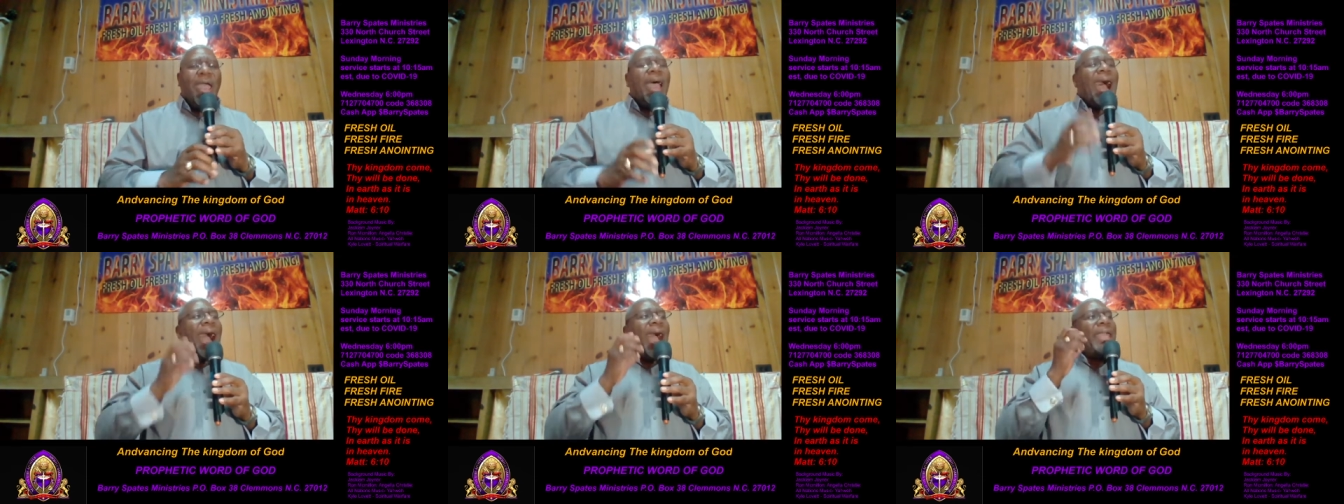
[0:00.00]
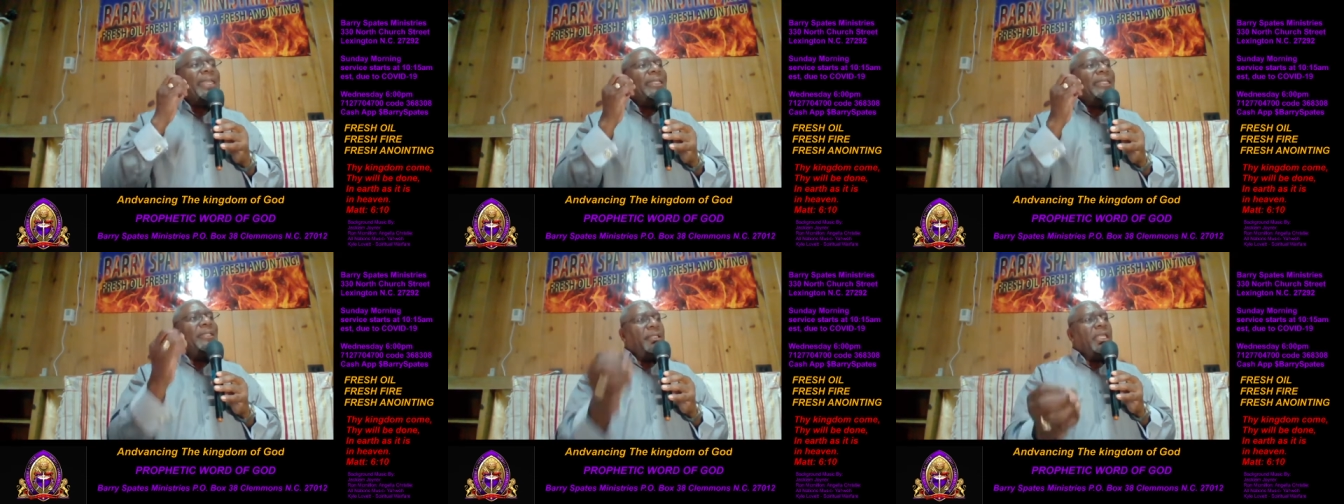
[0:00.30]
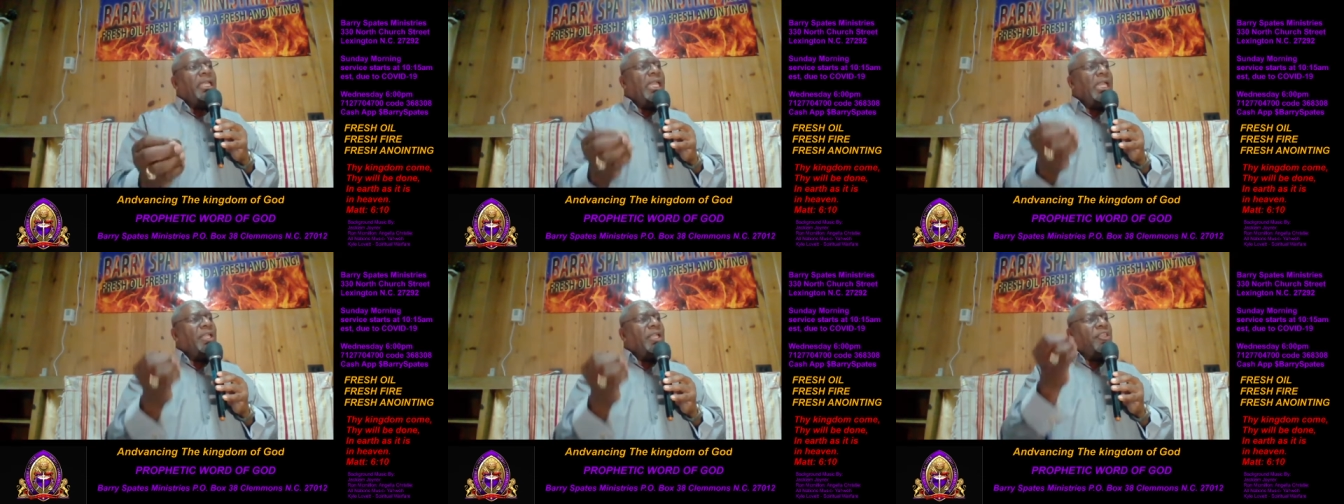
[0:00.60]
I
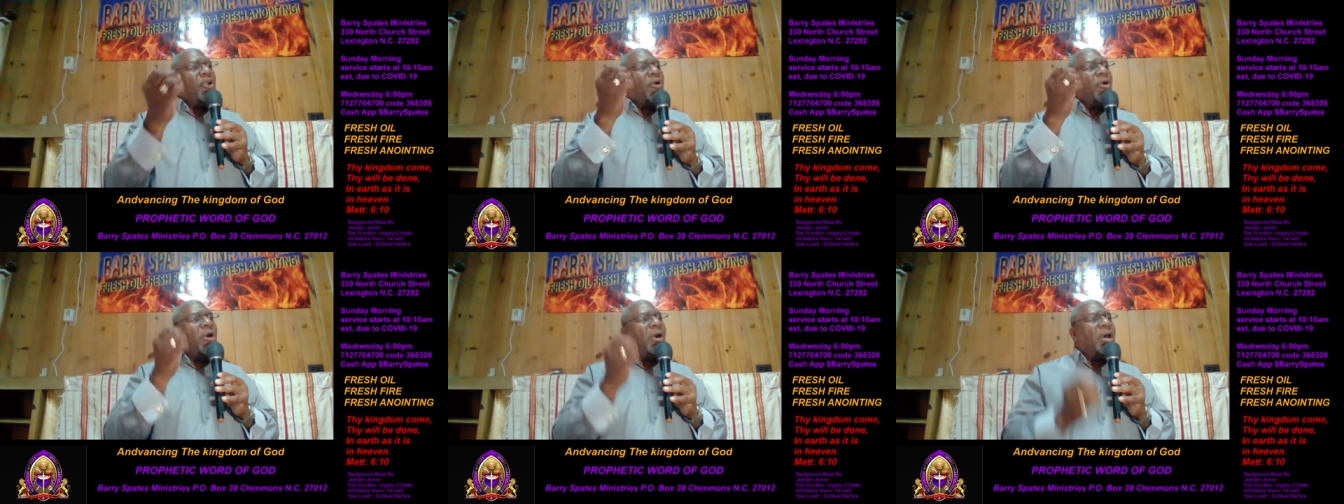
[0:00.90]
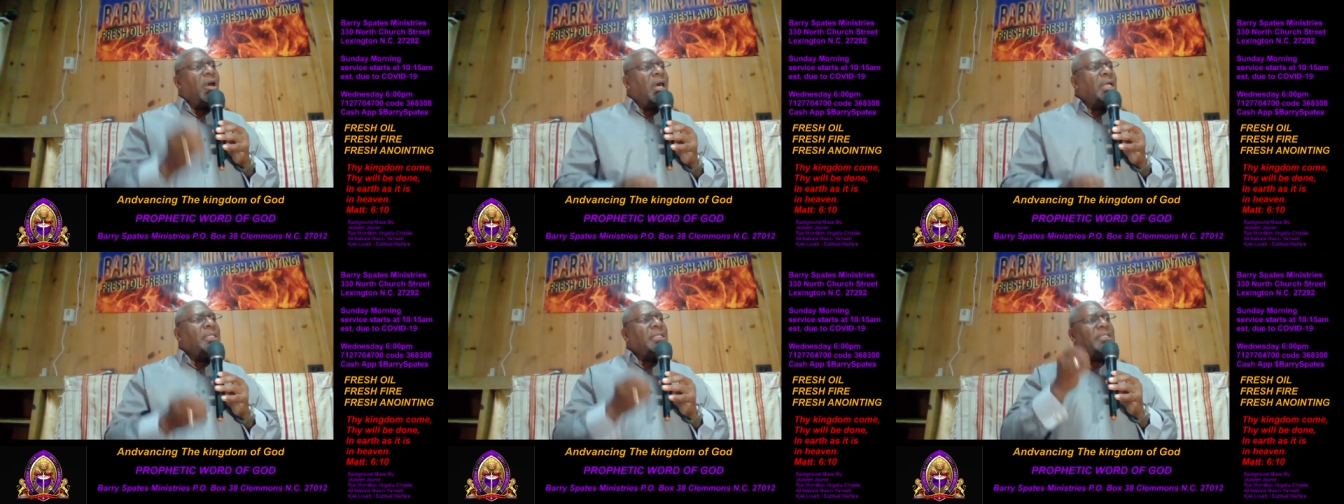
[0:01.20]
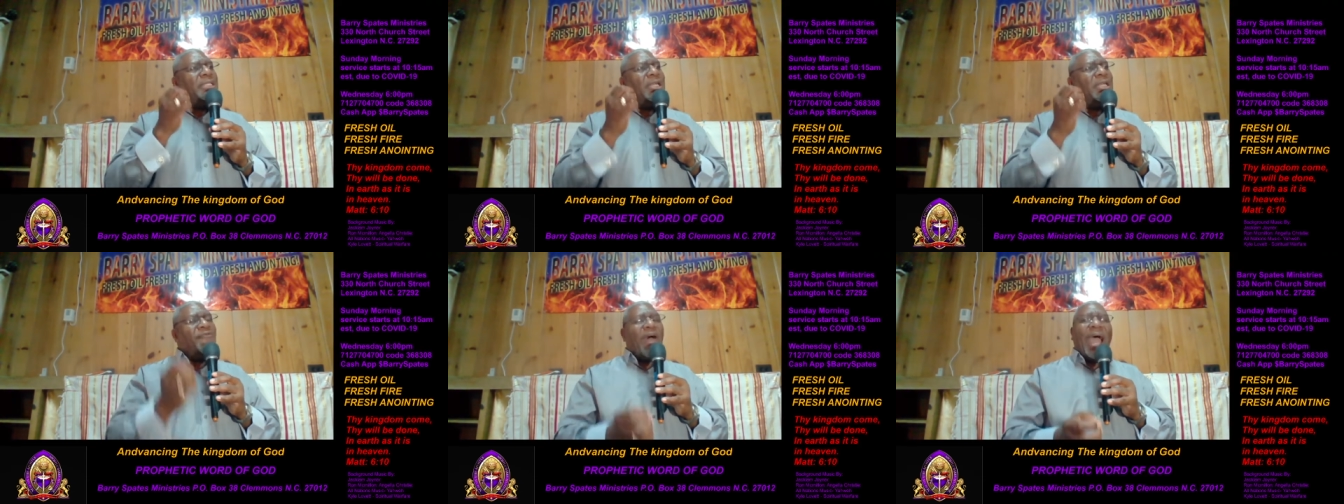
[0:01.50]
need your
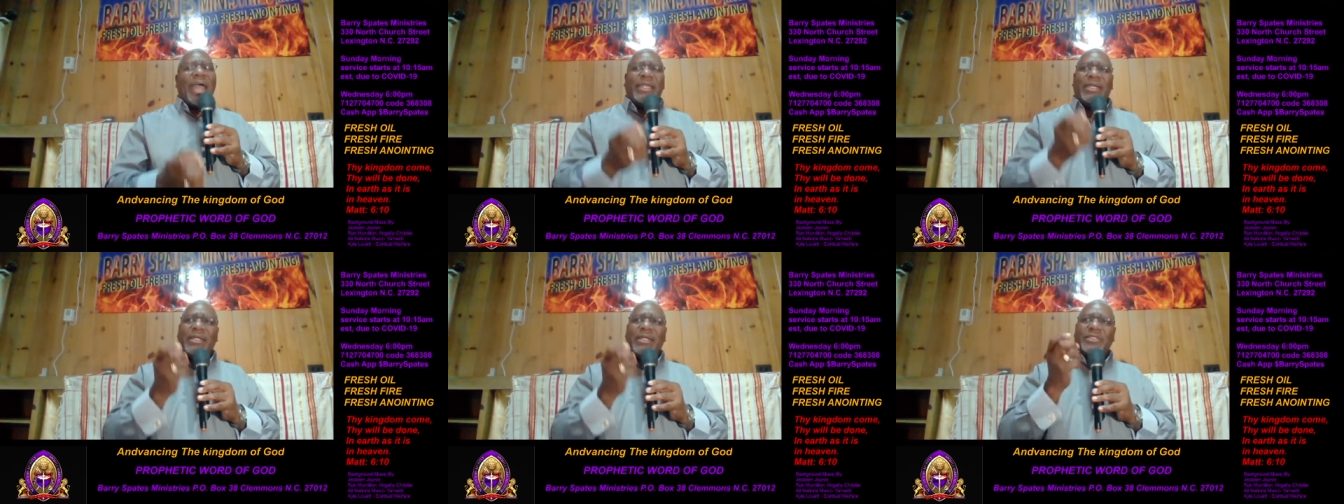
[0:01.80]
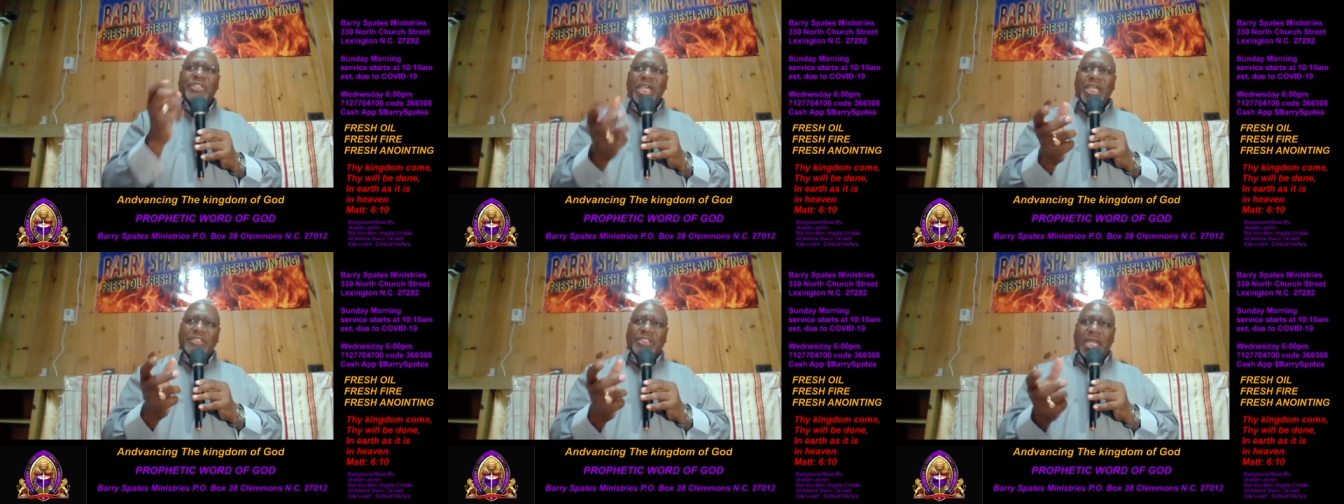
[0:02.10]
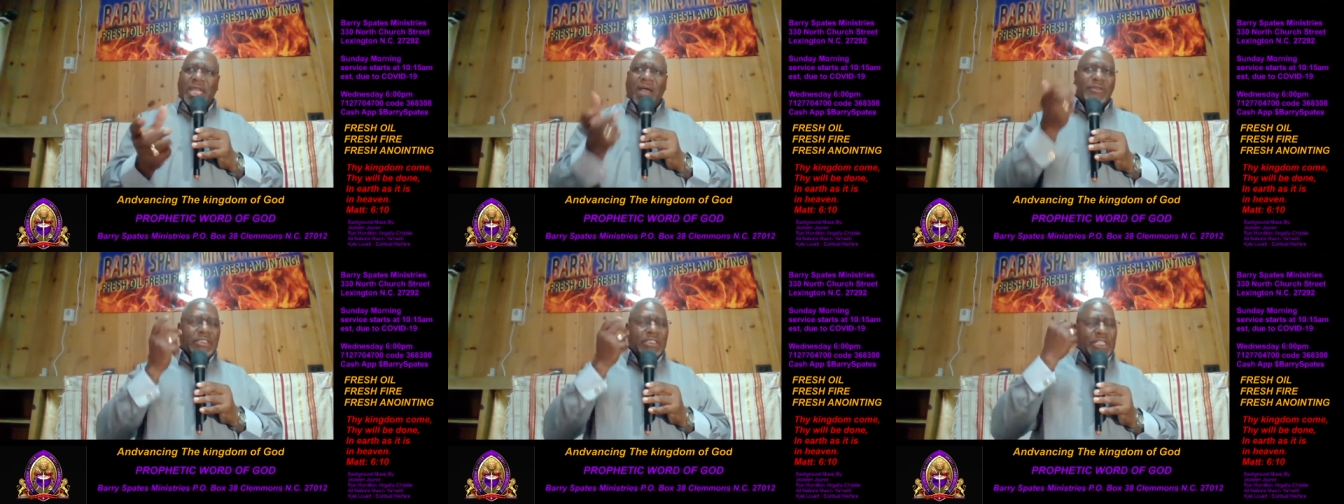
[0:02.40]
undivided
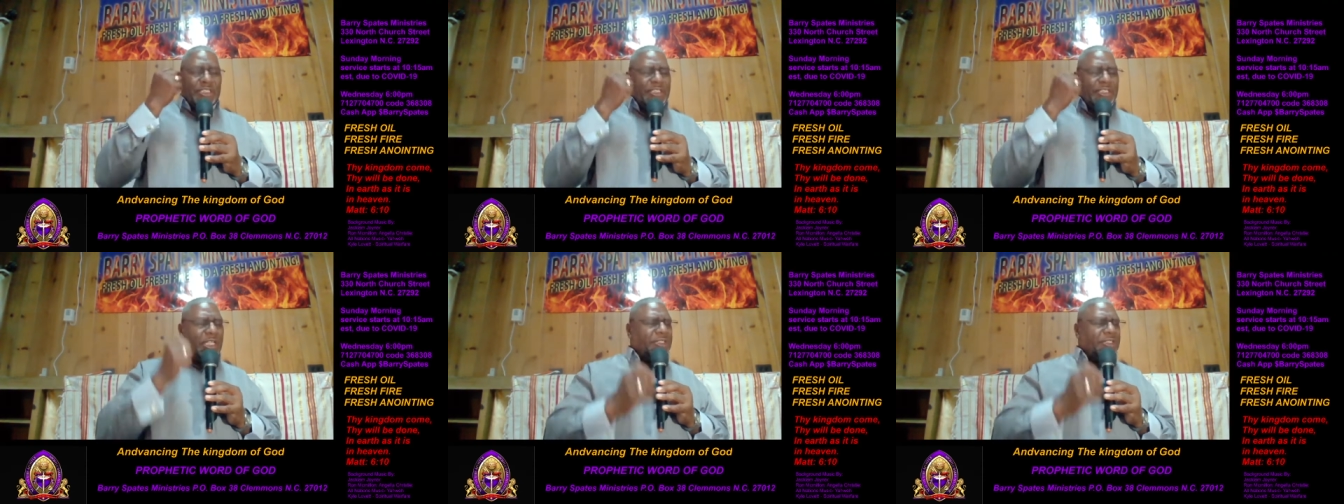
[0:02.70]
attention. I was listening